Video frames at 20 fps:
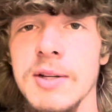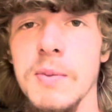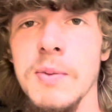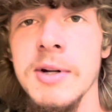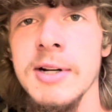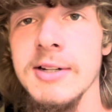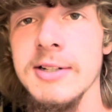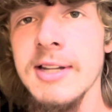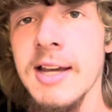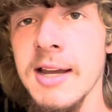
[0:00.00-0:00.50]

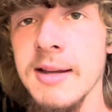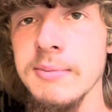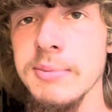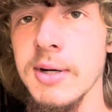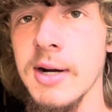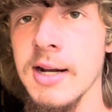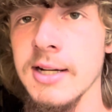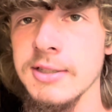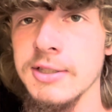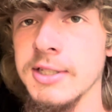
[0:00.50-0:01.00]
wintertime
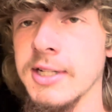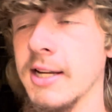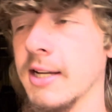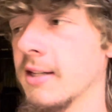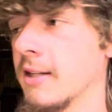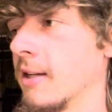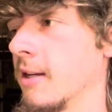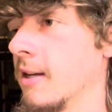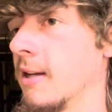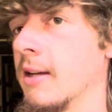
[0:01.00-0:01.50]

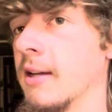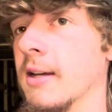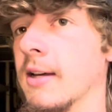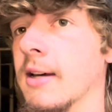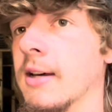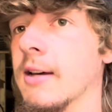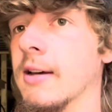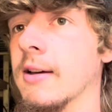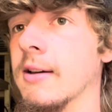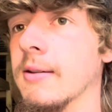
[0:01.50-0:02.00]
project.
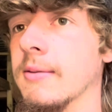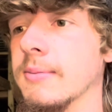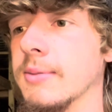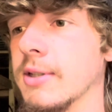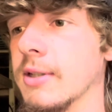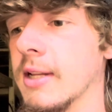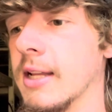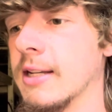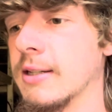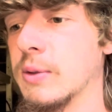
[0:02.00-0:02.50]

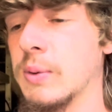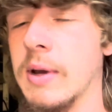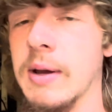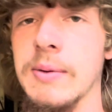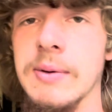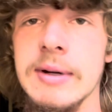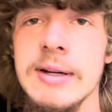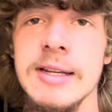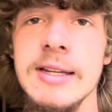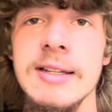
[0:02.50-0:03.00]
So that's why I
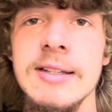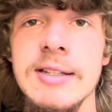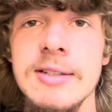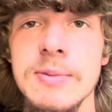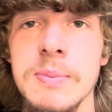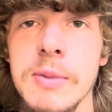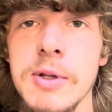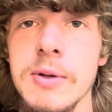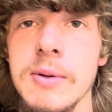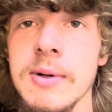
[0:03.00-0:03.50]
want to get this
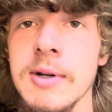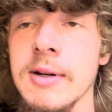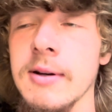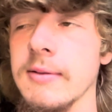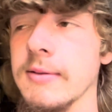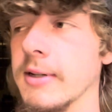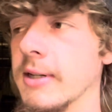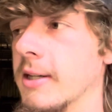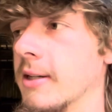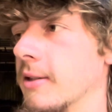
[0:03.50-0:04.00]
blue one
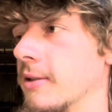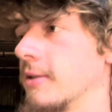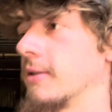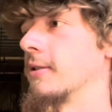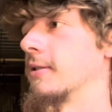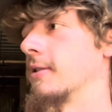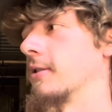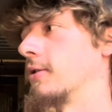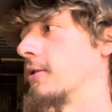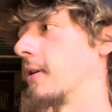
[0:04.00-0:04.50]
over here.
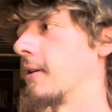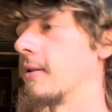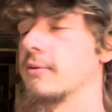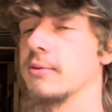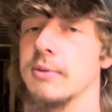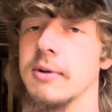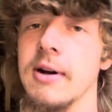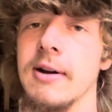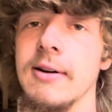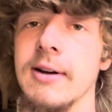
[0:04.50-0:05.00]
Since the shelves
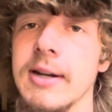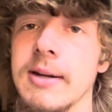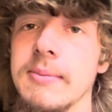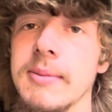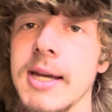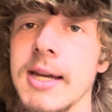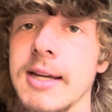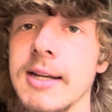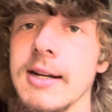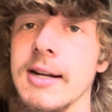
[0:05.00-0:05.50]
were already
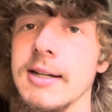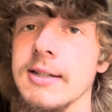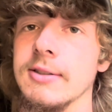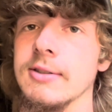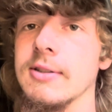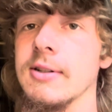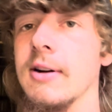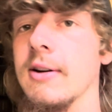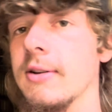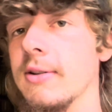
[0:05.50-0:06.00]
made, I can
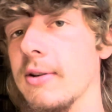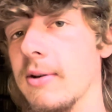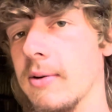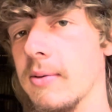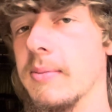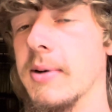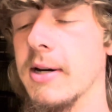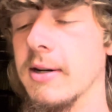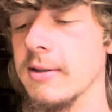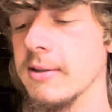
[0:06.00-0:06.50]
start throwing
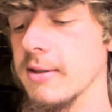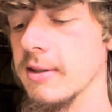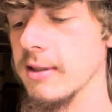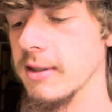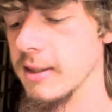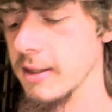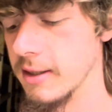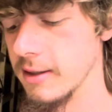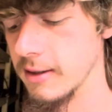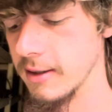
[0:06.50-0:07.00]
parts in
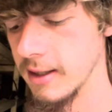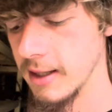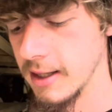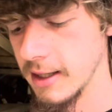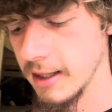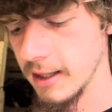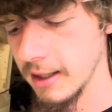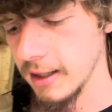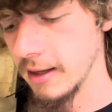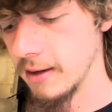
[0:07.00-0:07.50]
here
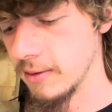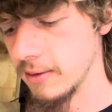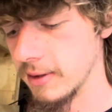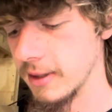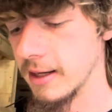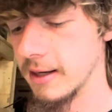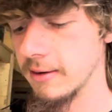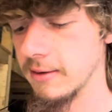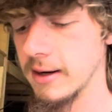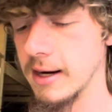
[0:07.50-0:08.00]
and going
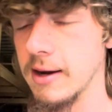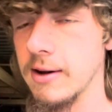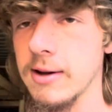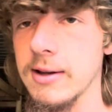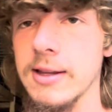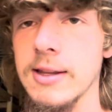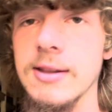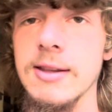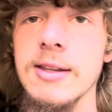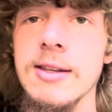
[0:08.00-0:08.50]
that route.
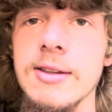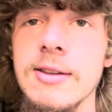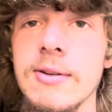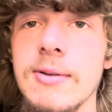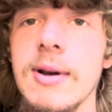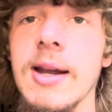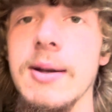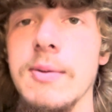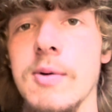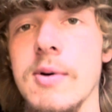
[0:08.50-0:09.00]
And then the
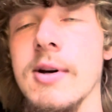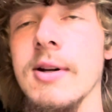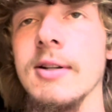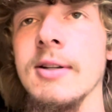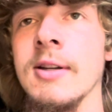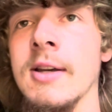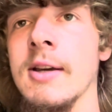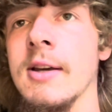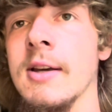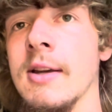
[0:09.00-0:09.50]
red one,
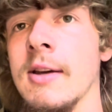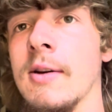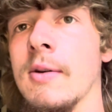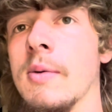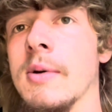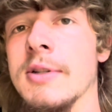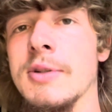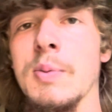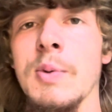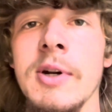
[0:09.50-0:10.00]

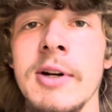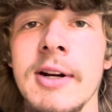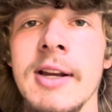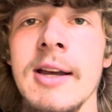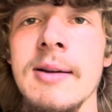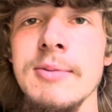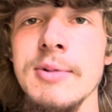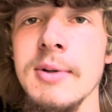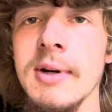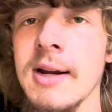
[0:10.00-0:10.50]
once winter
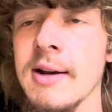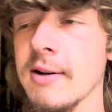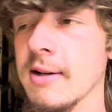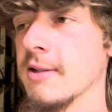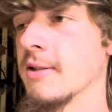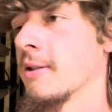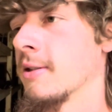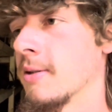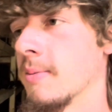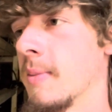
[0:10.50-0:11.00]
comes around,
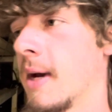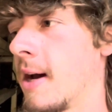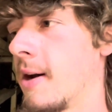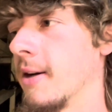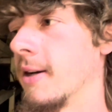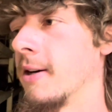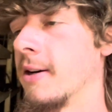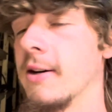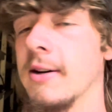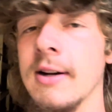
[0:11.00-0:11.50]
because it's about
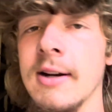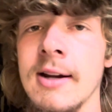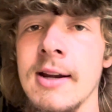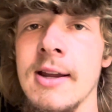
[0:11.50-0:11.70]
here,